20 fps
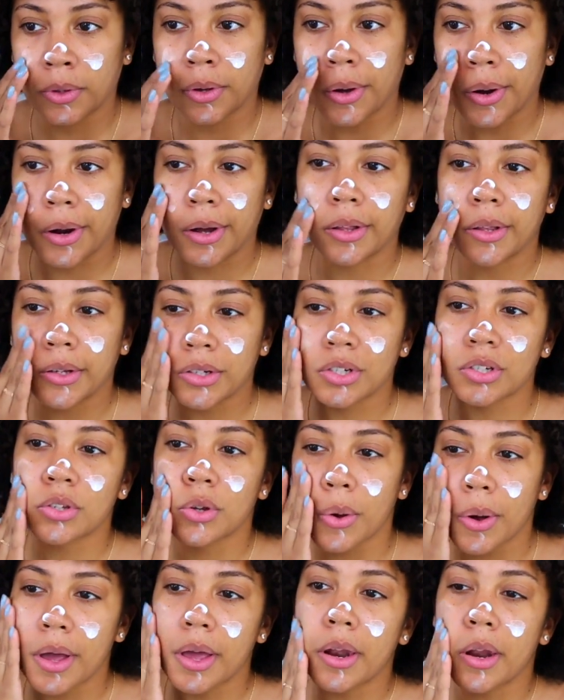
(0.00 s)
All right, let's just
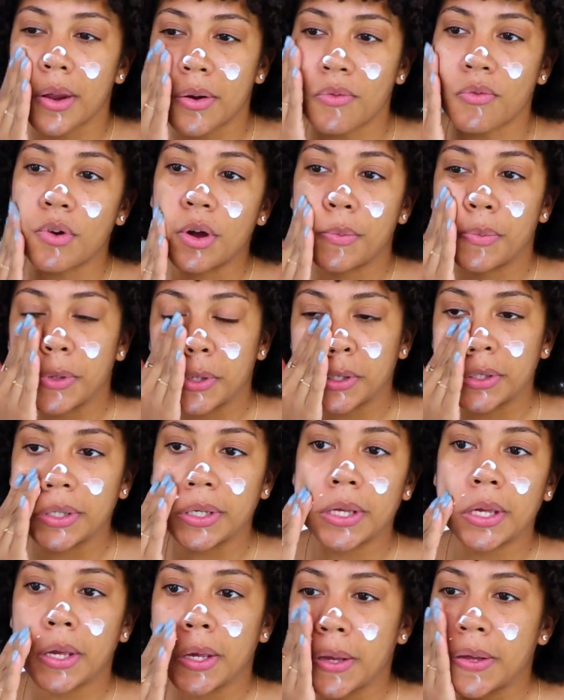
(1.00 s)
go ahead and rub this
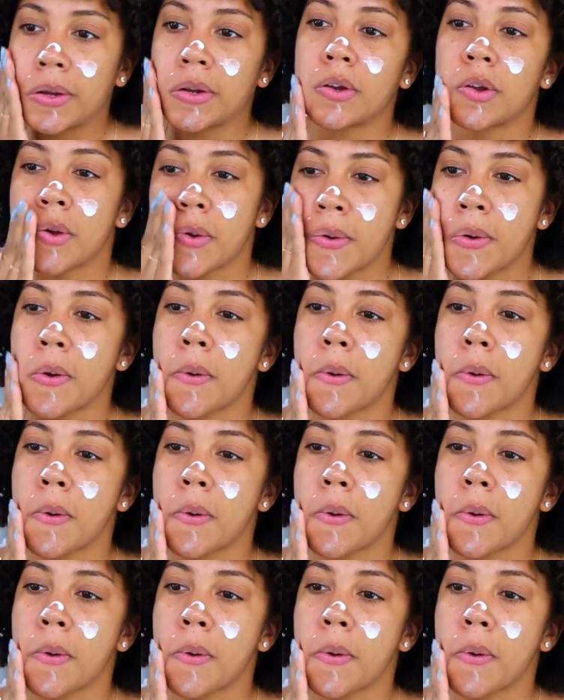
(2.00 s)
in.